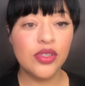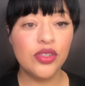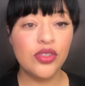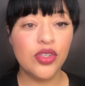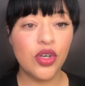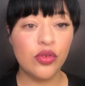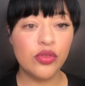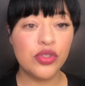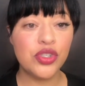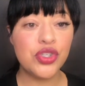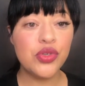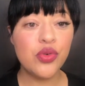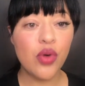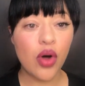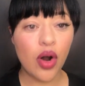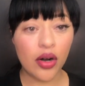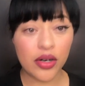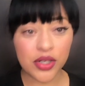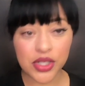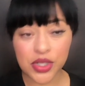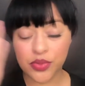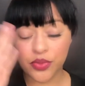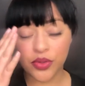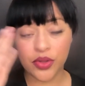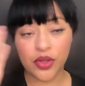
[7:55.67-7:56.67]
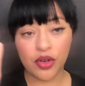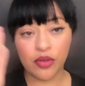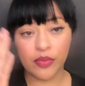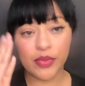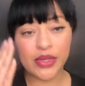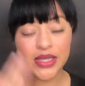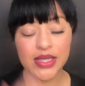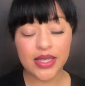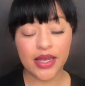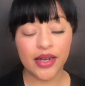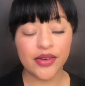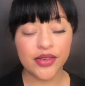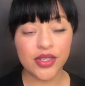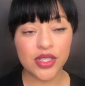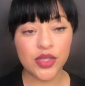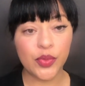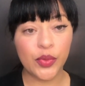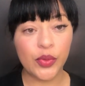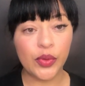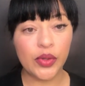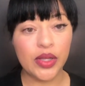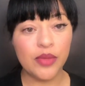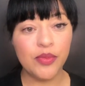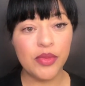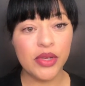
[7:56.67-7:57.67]
go too harsh with your mascara
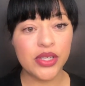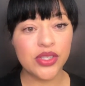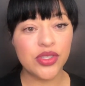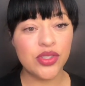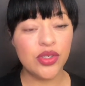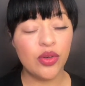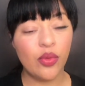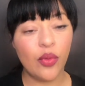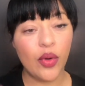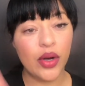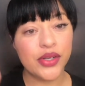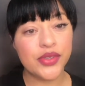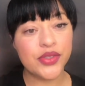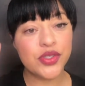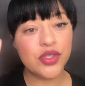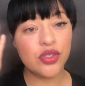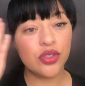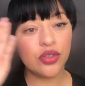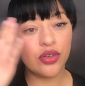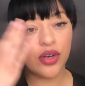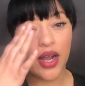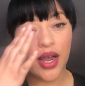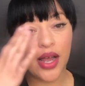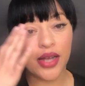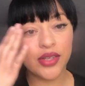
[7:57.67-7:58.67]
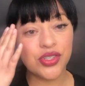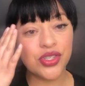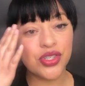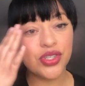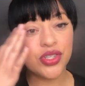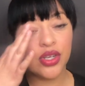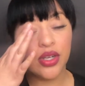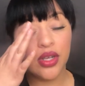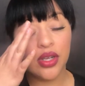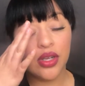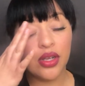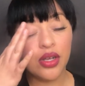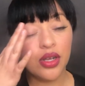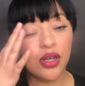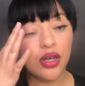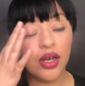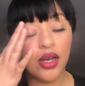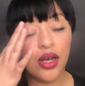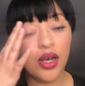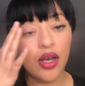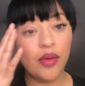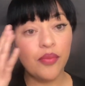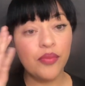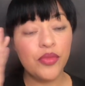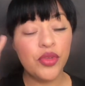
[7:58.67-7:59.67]
spoolie because you don't want to scratch
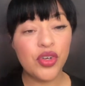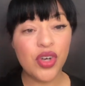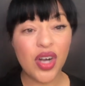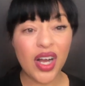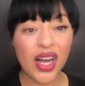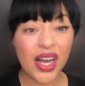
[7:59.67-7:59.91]
your